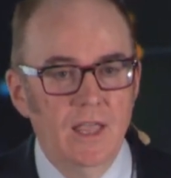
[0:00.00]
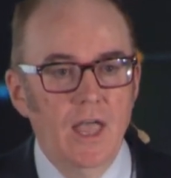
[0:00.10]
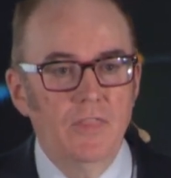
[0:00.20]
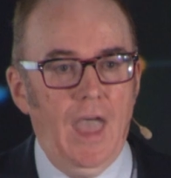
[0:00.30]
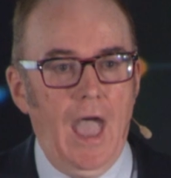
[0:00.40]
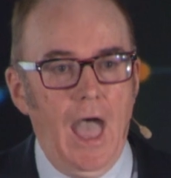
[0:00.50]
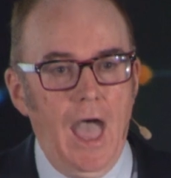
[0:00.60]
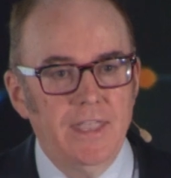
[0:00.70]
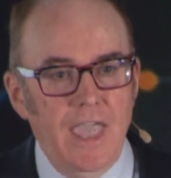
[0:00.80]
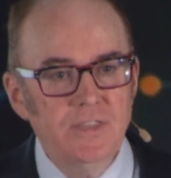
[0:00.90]
that
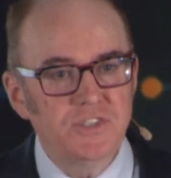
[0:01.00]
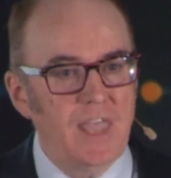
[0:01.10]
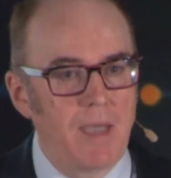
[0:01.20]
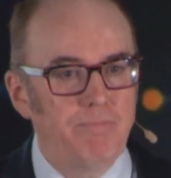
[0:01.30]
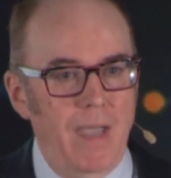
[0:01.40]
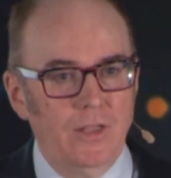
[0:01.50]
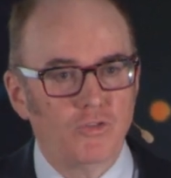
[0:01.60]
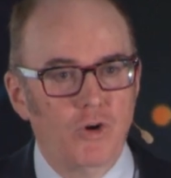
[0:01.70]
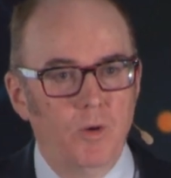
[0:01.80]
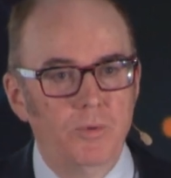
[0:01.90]
against that
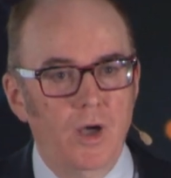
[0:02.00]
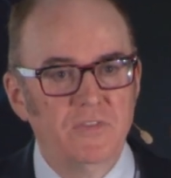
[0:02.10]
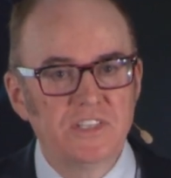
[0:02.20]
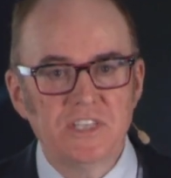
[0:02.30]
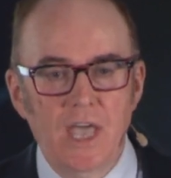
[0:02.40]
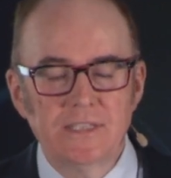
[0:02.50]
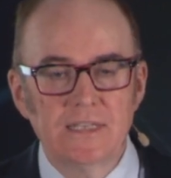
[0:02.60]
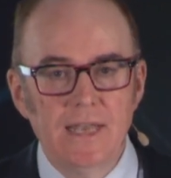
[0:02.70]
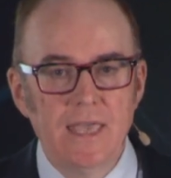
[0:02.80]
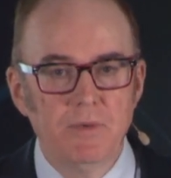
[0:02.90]
backdrop of a tighter
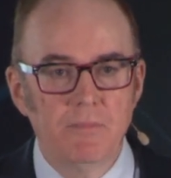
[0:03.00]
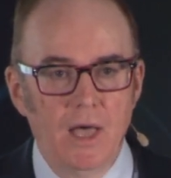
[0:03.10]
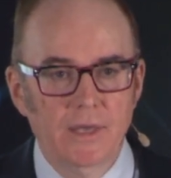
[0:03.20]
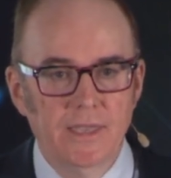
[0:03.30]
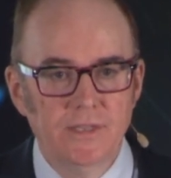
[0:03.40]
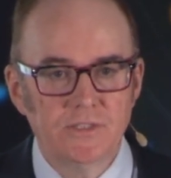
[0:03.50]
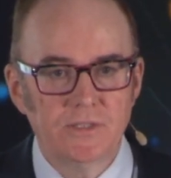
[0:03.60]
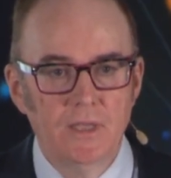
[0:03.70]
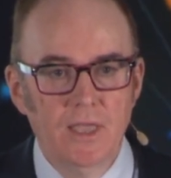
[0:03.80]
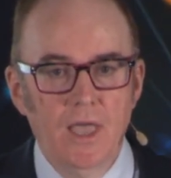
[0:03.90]
labor market,
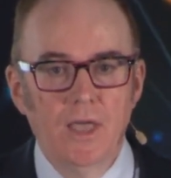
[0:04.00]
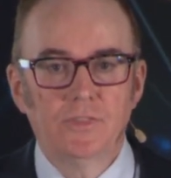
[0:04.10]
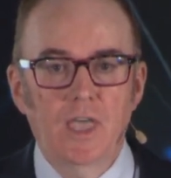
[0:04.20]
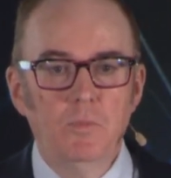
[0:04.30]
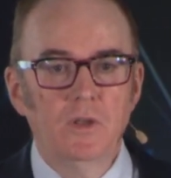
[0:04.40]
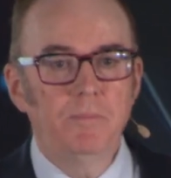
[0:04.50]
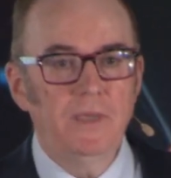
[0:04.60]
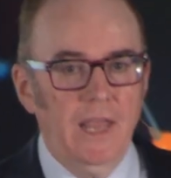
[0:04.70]
they would have been